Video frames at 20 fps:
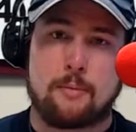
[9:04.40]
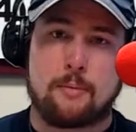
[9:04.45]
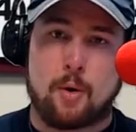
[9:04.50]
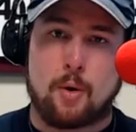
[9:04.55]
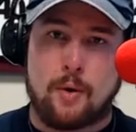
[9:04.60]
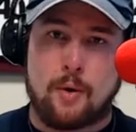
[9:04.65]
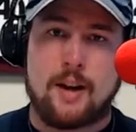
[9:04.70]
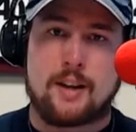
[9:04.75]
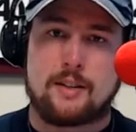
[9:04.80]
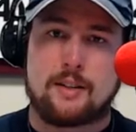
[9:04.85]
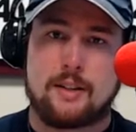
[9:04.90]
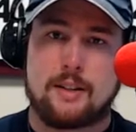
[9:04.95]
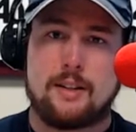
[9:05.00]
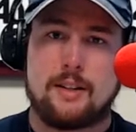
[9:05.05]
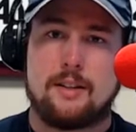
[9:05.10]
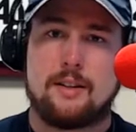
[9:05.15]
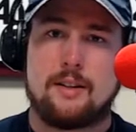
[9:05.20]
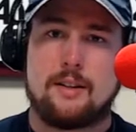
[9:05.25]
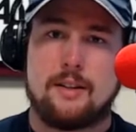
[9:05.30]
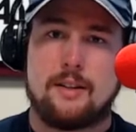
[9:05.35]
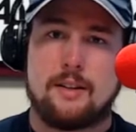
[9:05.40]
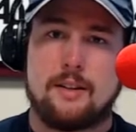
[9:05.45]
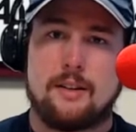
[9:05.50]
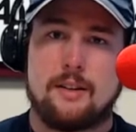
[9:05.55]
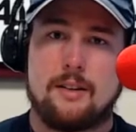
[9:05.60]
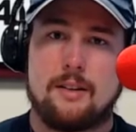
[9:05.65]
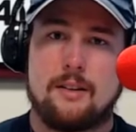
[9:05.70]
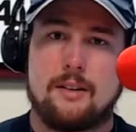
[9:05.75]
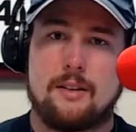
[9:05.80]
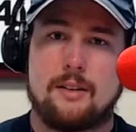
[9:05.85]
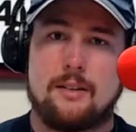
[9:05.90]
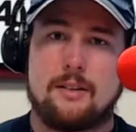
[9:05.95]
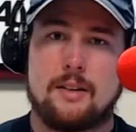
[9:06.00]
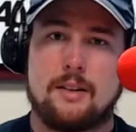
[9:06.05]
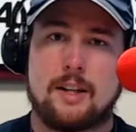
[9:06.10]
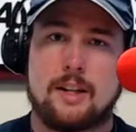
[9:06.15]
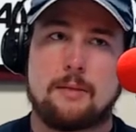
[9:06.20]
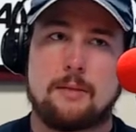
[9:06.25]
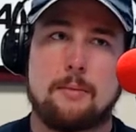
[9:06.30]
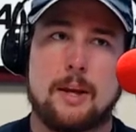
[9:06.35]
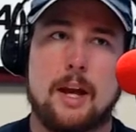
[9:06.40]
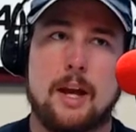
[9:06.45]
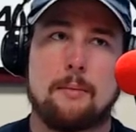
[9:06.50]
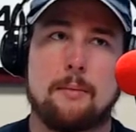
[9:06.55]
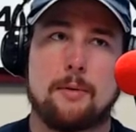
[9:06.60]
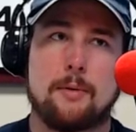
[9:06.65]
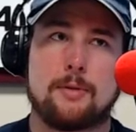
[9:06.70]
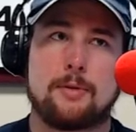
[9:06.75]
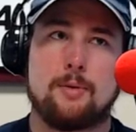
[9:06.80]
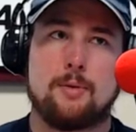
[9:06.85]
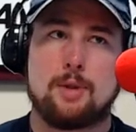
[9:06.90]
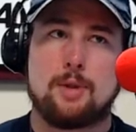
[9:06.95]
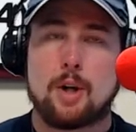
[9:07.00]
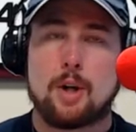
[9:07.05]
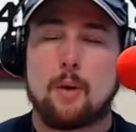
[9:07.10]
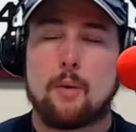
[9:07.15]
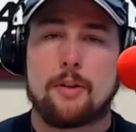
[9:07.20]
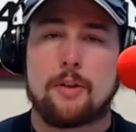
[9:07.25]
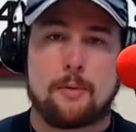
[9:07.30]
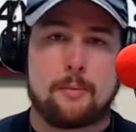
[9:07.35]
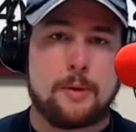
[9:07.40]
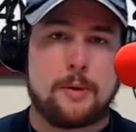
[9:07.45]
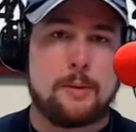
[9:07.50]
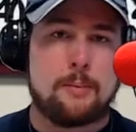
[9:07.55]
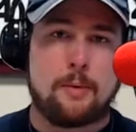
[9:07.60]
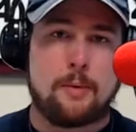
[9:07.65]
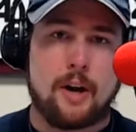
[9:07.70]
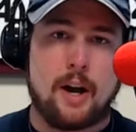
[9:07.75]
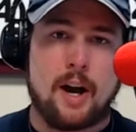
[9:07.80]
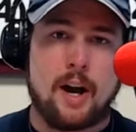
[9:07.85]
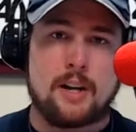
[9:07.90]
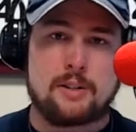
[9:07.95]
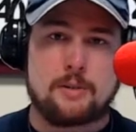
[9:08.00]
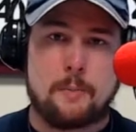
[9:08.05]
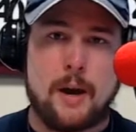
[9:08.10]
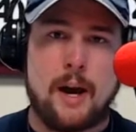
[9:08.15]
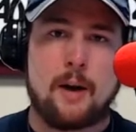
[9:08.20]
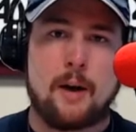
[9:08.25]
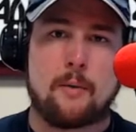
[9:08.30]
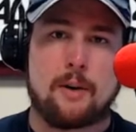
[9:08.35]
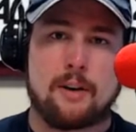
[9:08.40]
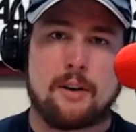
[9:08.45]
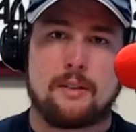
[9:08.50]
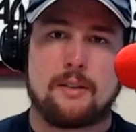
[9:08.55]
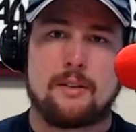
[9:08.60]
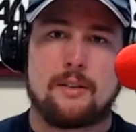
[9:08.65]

correctly and to be able to show other people God's power.